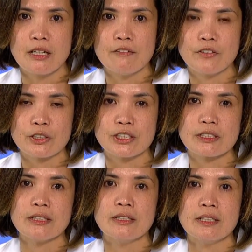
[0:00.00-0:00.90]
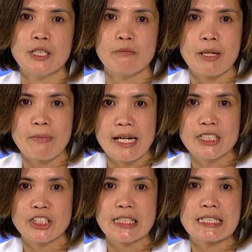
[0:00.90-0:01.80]
First, by
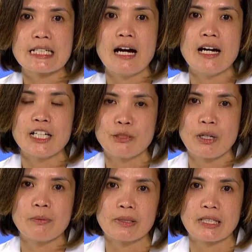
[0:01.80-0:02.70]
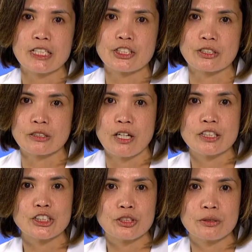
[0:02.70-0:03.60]
managing entire populations
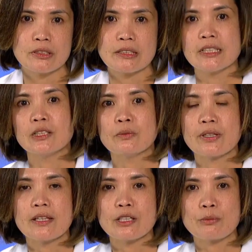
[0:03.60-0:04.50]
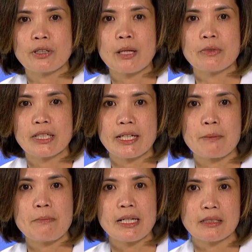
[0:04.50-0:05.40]
longitudinally within their primary
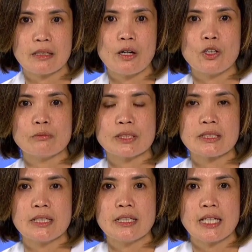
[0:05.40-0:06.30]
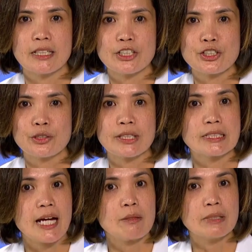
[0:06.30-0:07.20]
care medical homes and
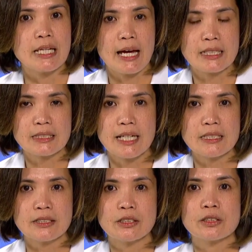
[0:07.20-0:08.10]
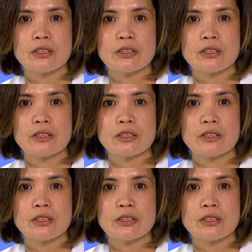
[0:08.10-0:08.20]
ensuring timely access,